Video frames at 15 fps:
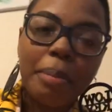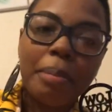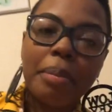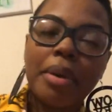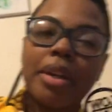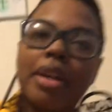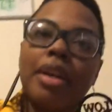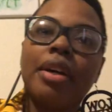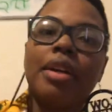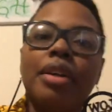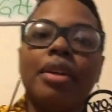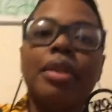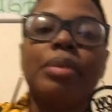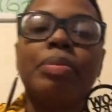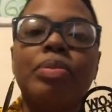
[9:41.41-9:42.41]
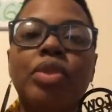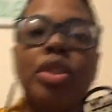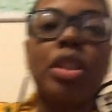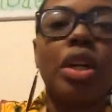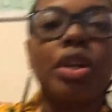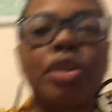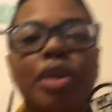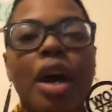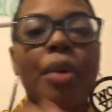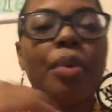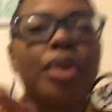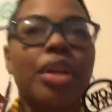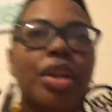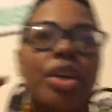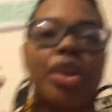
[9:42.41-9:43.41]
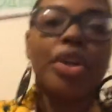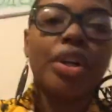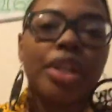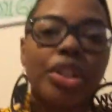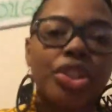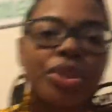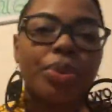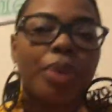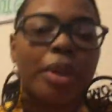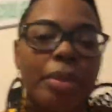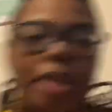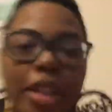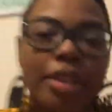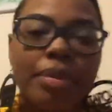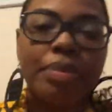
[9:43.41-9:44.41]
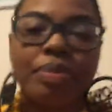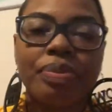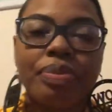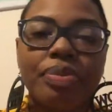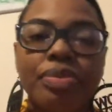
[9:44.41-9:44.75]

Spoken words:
But so I want to encourage you women